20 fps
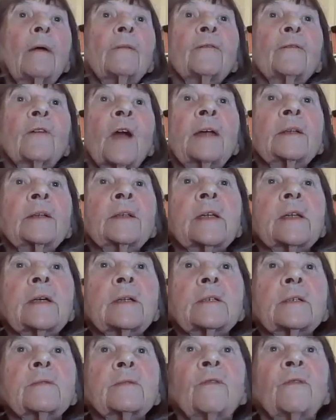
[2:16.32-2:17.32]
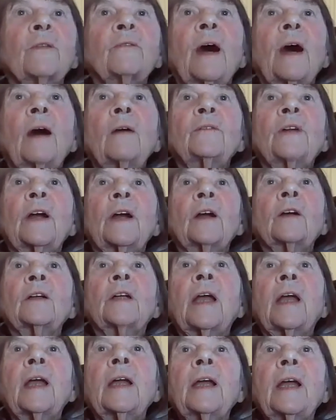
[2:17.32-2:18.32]
Frances
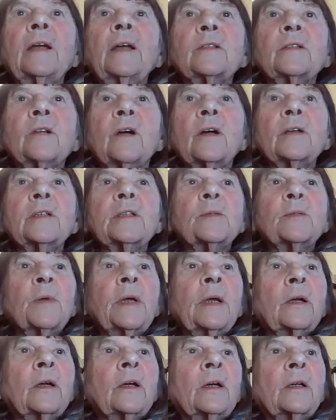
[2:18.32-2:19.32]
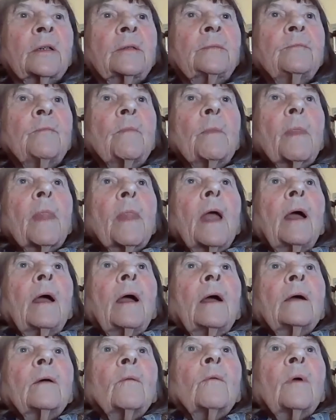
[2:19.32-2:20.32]
Valverde is our speaker.
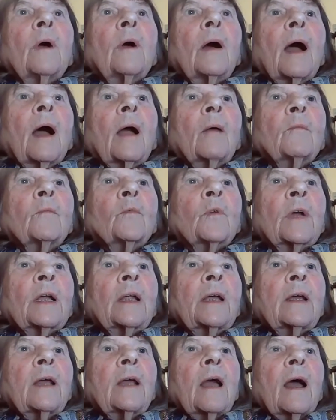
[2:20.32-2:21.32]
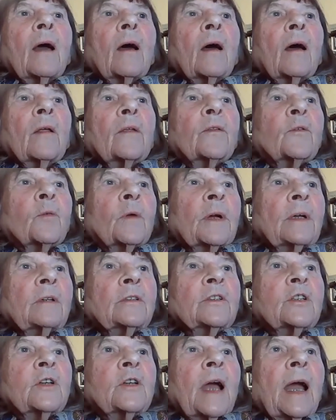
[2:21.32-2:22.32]
I'm really
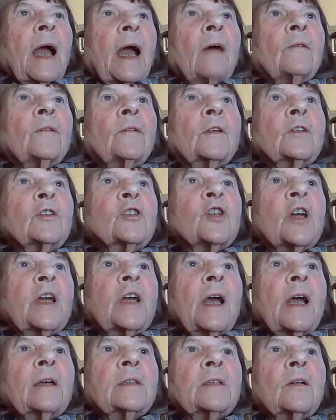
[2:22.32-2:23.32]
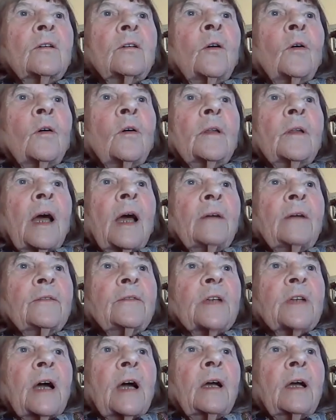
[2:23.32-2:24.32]
thrilled to have her. She has a whole
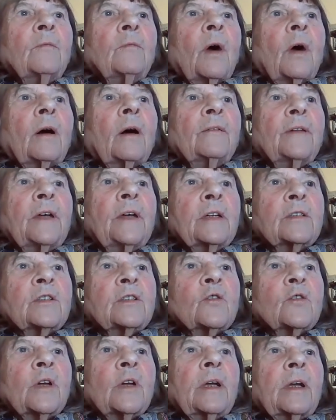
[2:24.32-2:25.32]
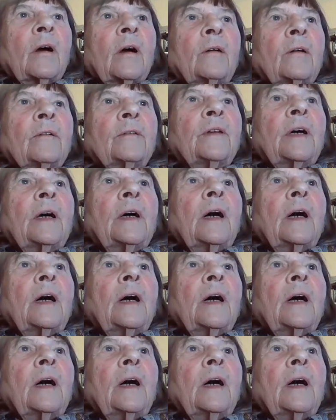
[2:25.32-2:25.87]
lifetime of history of